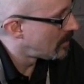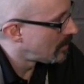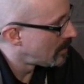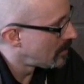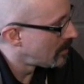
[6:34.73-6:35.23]

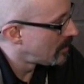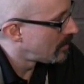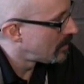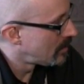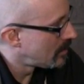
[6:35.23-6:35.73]

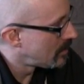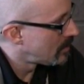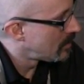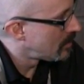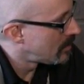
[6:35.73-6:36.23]

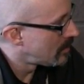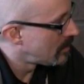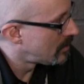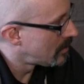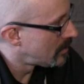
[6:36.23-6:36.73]

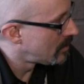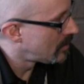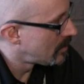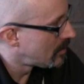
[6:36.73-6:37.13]
[no speech]